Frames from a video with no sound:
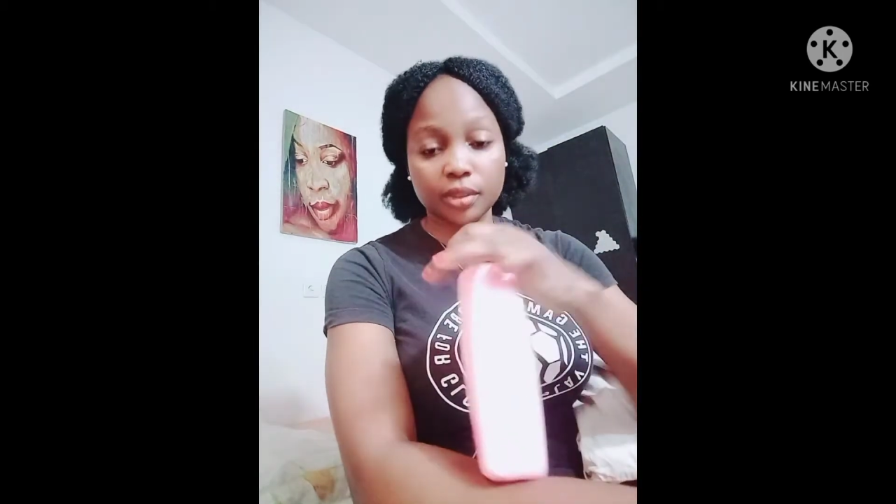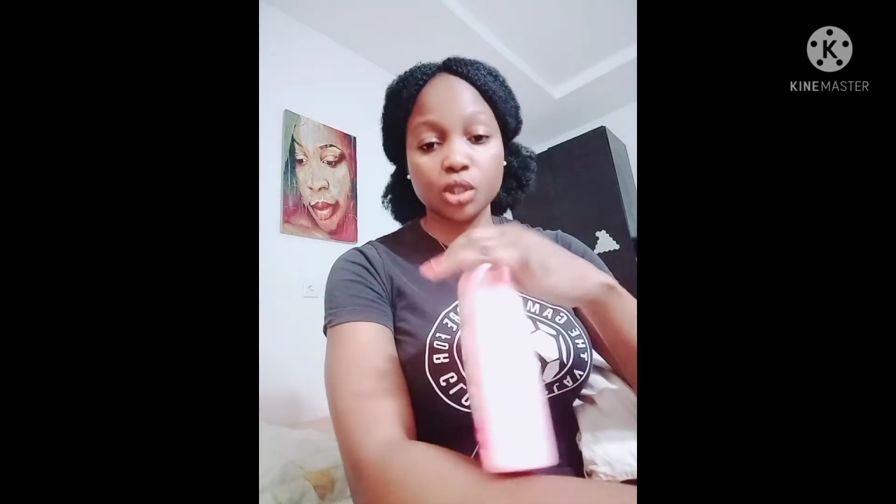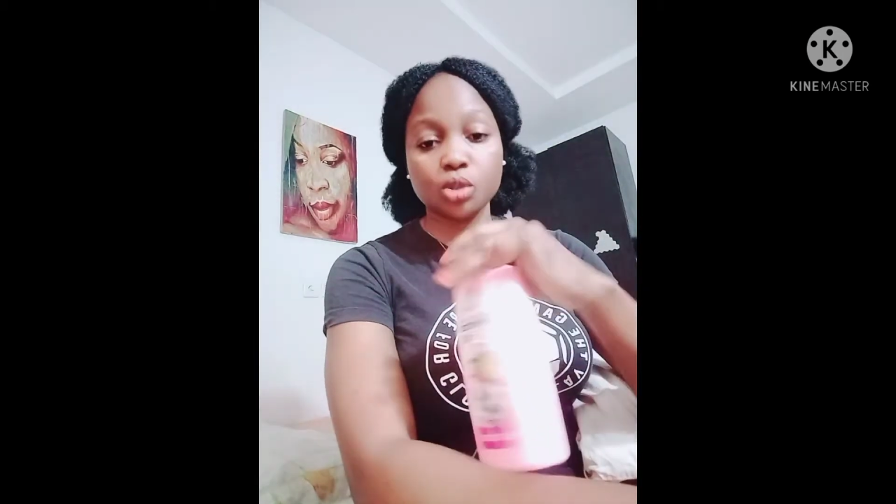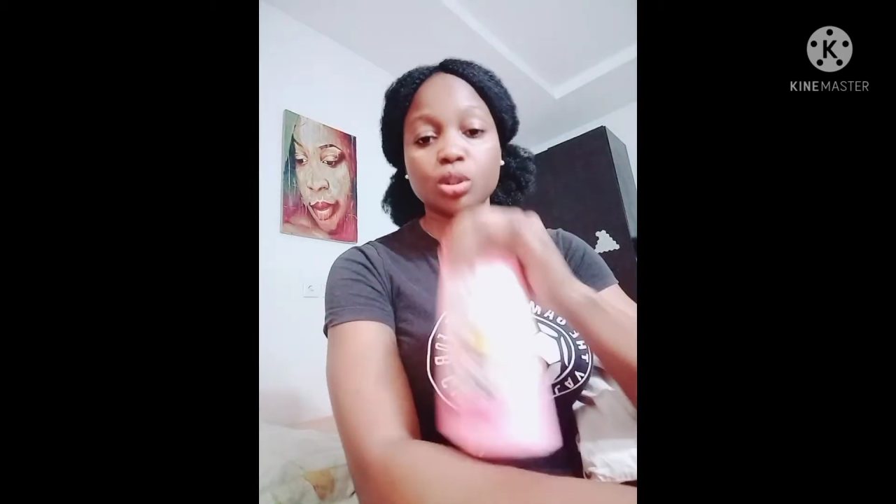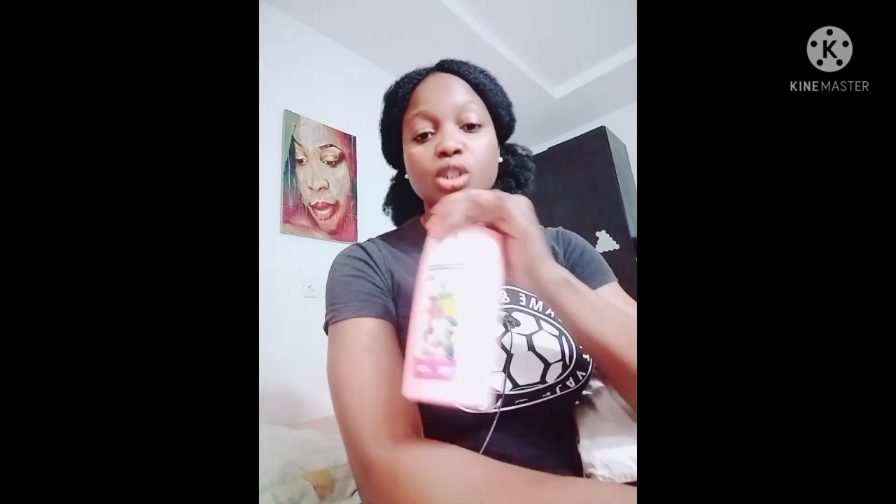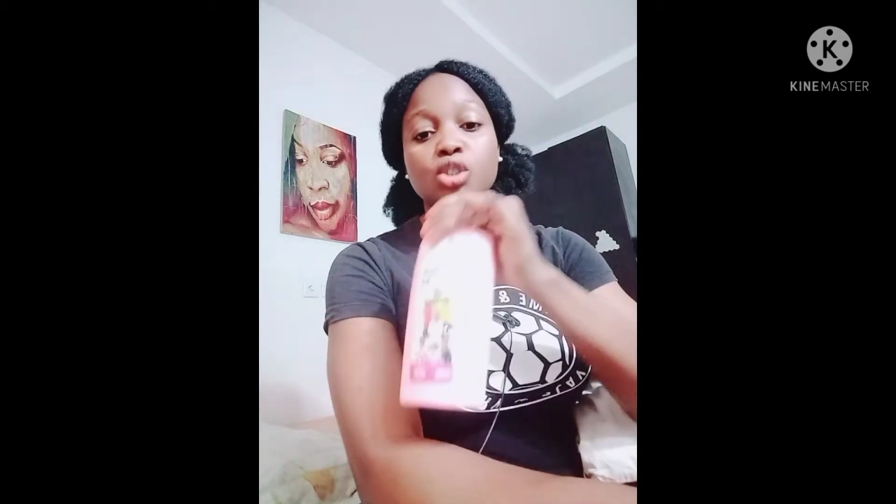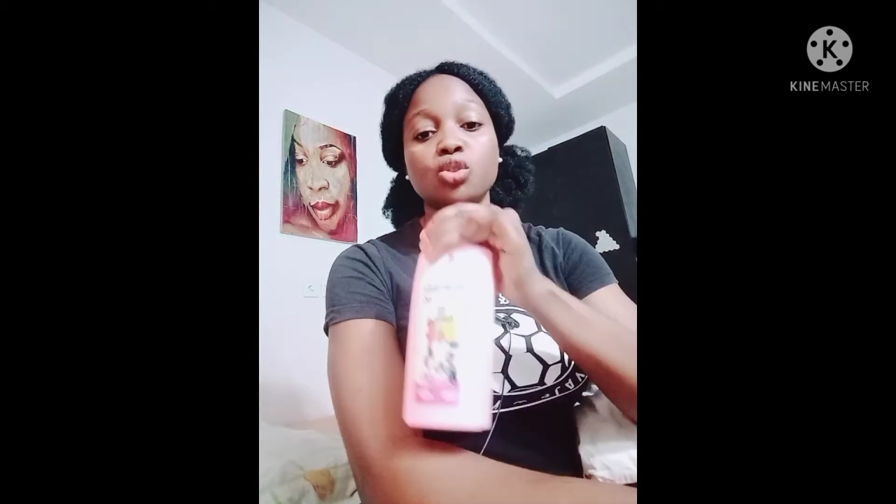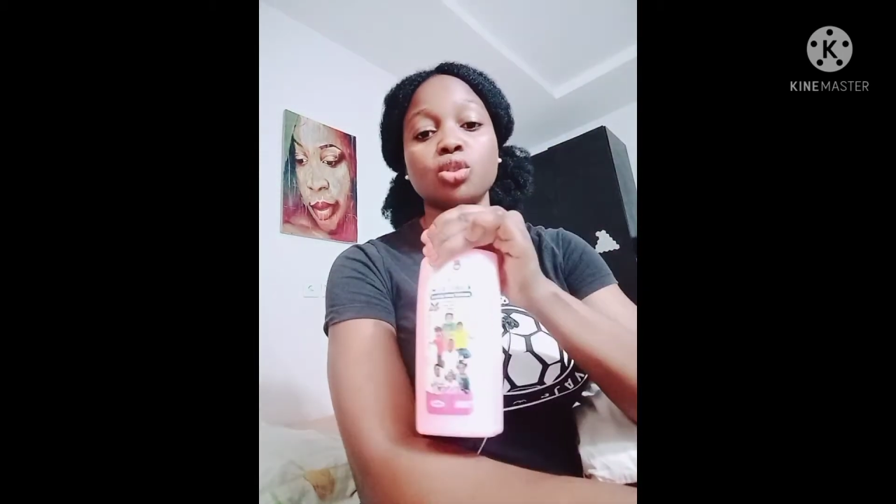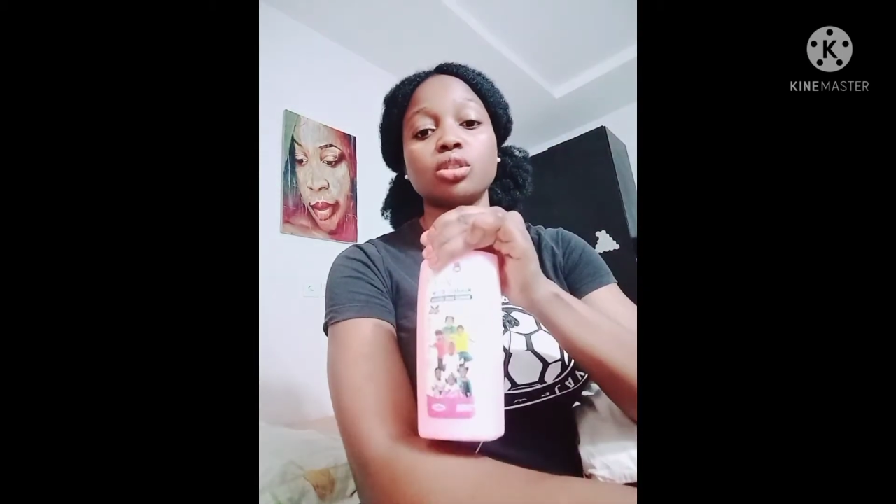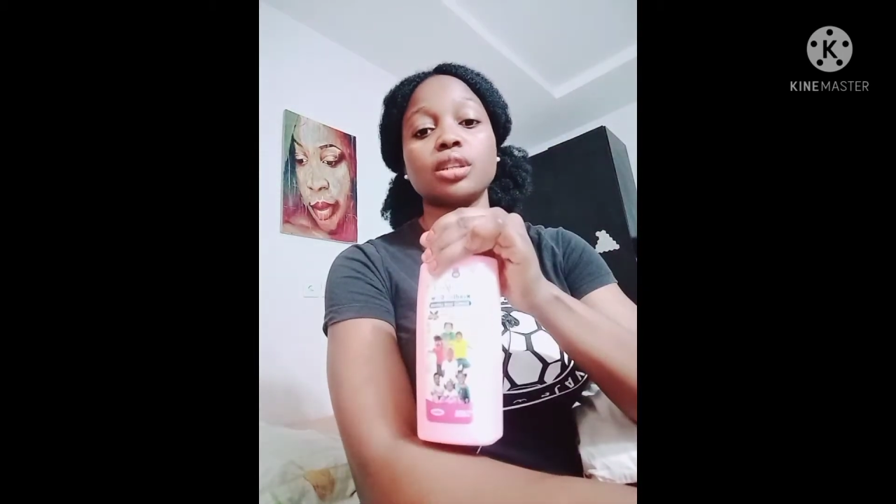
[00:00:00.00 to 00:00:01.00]
This one
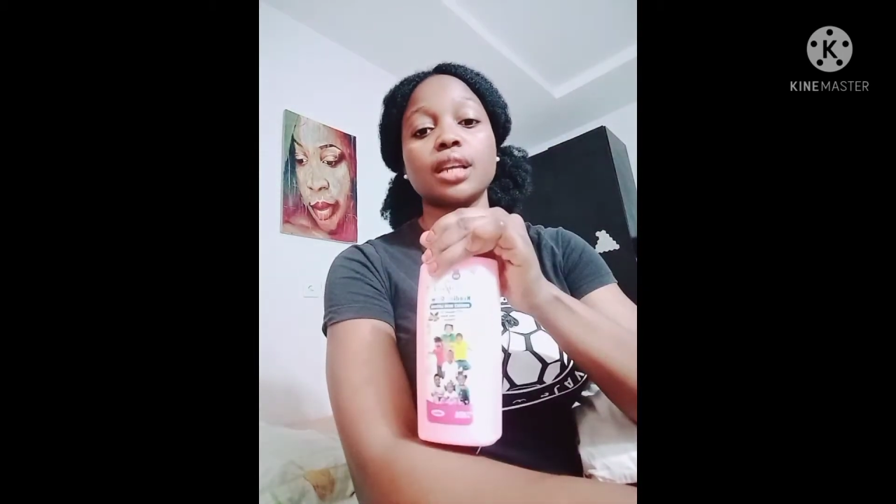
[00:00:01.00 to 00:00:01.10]
is not